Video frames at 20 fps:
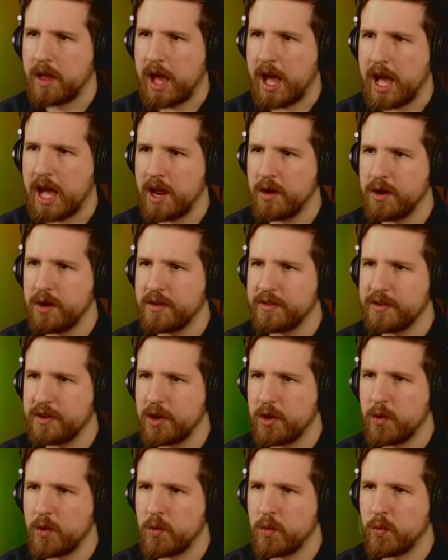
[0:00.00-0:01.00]
I don't even
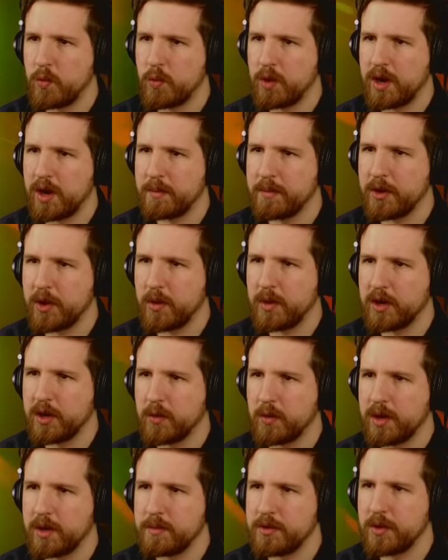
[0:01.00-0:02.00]
know where I'm going or
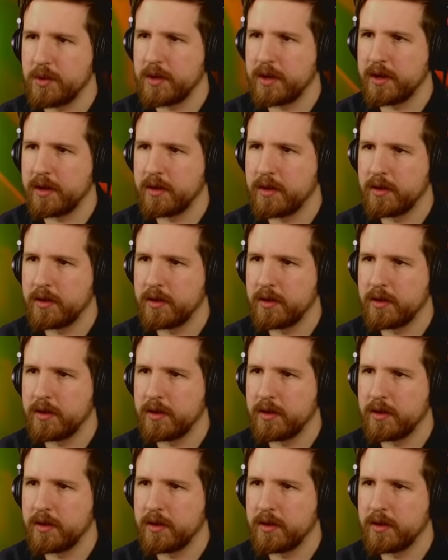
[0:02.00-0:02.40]
what I'm doing.